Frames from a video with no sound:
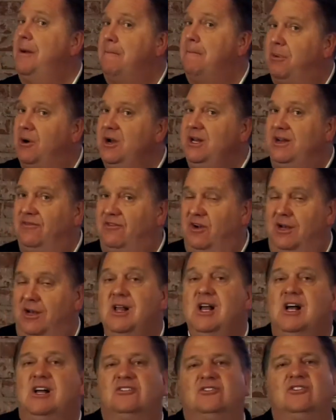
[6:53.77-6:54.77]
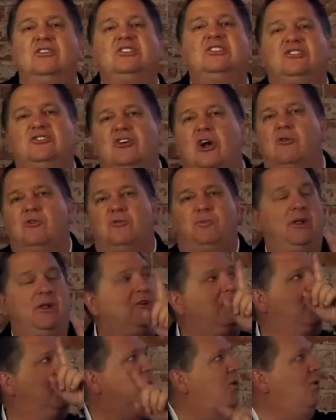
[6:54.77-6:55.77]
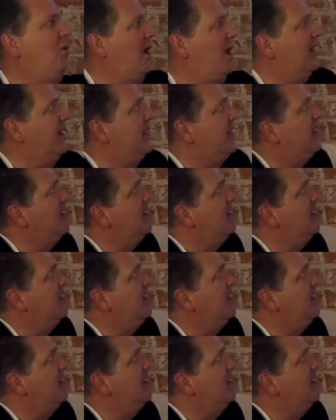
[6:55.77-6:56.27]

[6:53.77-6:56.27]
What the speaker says: Pretty different. So let's start with pillar number 1.